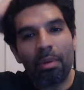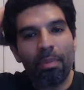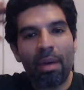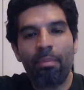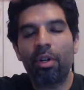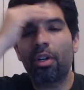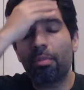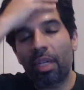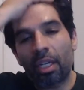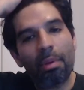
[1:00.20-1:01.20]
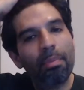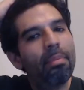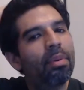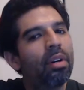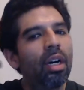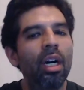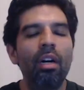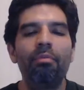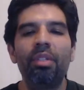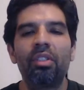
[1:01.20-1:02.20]
a member. Become a member
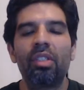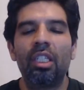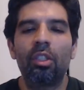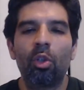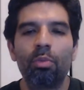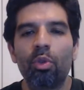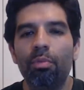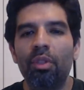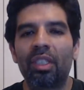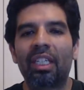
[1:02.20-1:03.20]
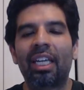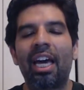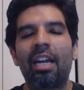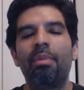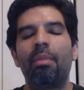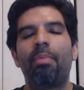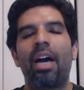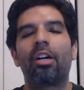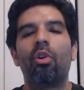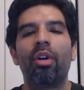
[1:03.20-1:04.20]
of Mr. C's Homeschool Music Academy
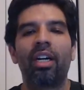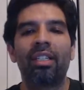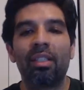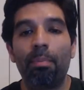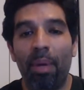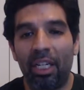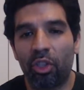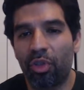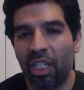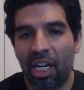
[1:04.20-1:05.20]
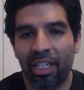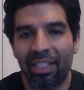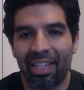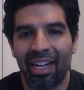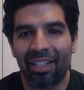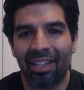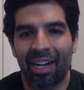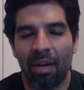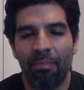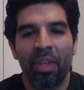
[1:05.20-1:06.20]
by going on to
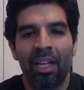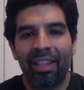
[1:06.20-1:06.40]
patreon.com.